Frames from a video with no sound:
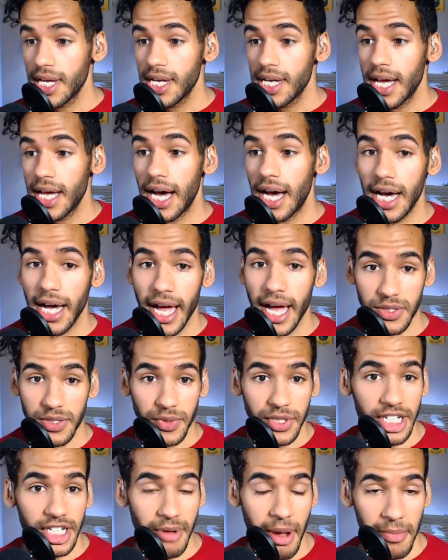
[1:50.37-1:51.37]
As
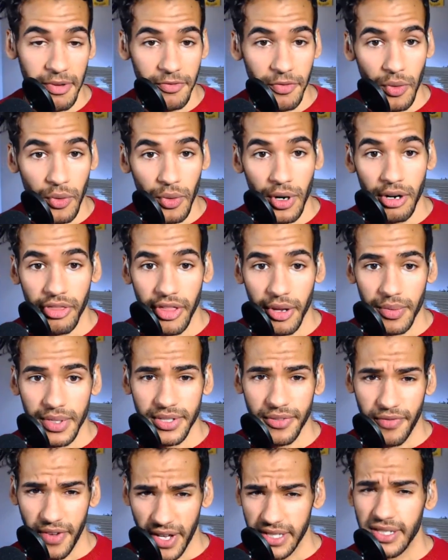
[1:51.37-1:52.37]
we talked about before, there
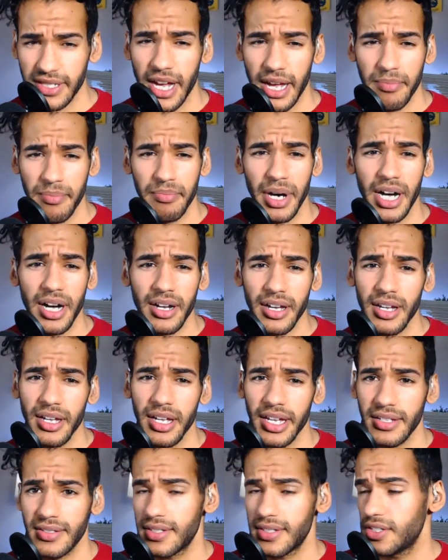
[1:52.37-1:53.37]
was a FaceTime bug.
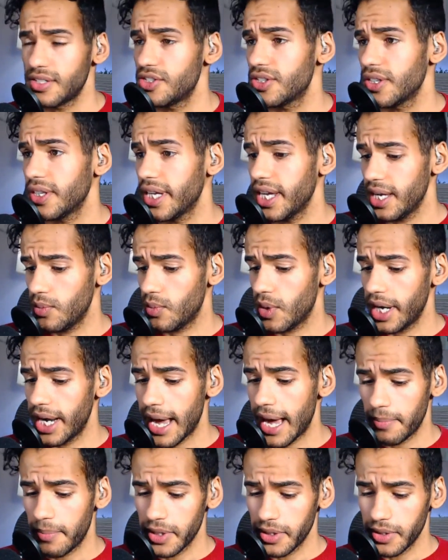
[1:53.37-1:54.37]
Essentially, what
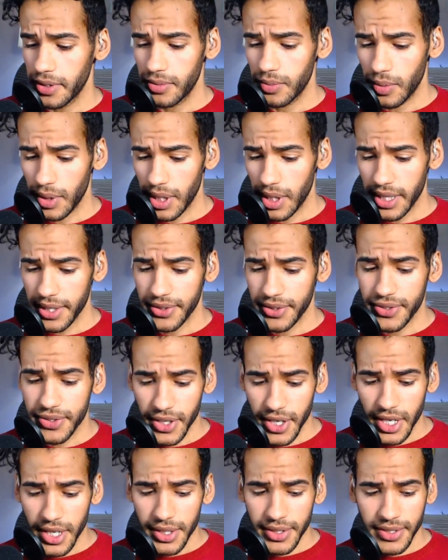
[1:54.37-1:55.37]
happened
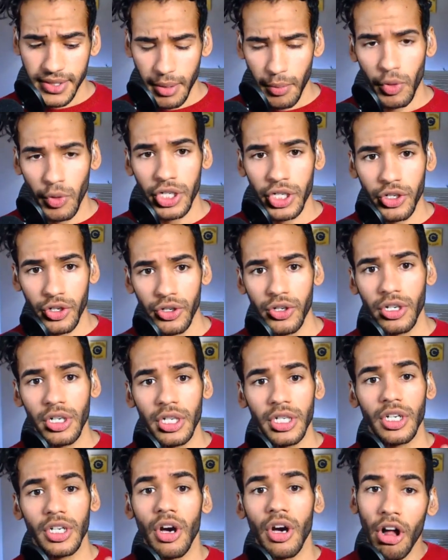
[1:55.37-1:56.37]
was someone
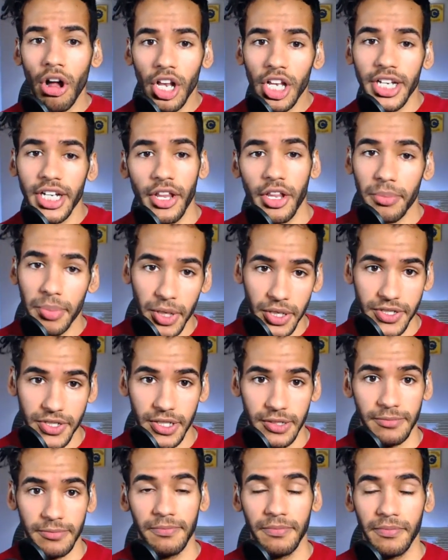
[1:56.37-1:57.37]
could call another
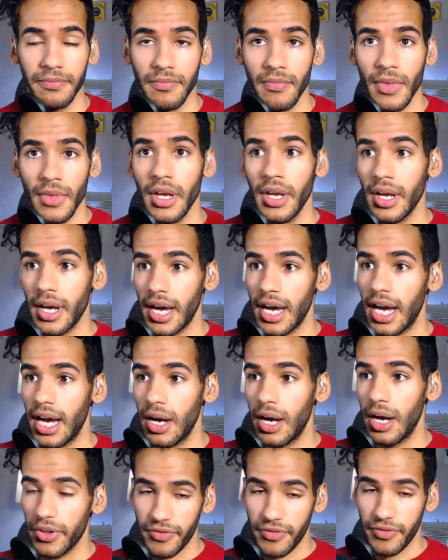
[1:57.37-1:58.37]
person
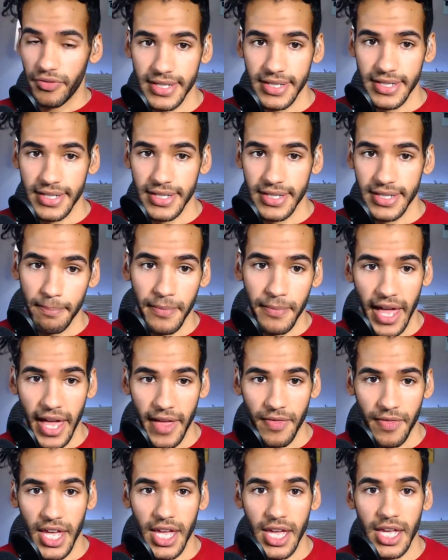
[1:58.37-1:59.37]
with FaceTime,
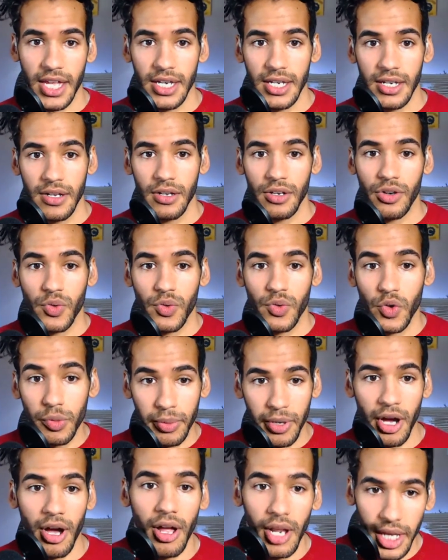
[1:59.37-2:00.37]
and then
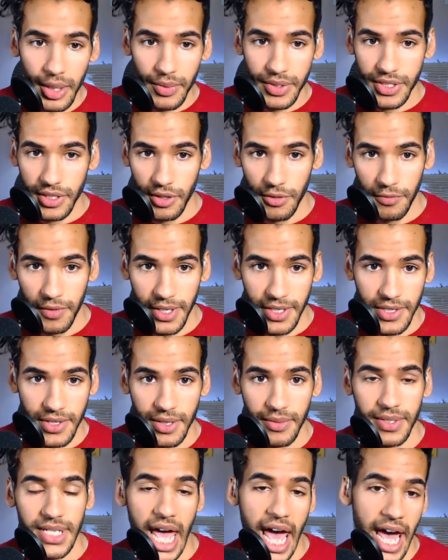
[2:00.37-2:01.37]
group calling was a new feature
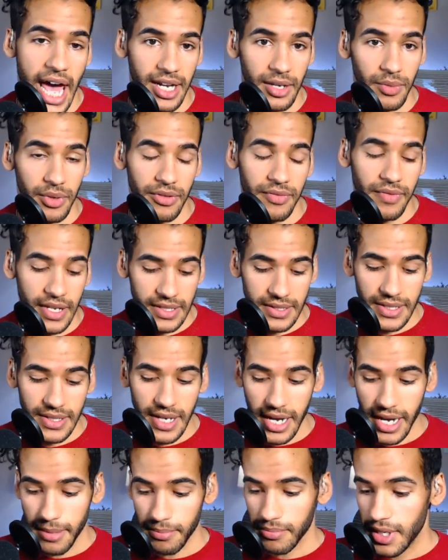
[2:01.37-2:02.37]
that was added with
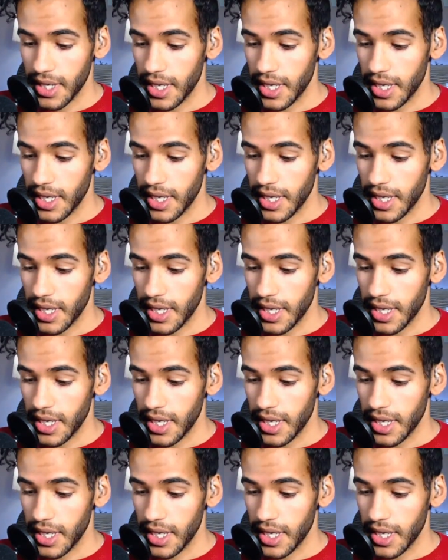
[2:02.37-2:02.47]
FaceTime.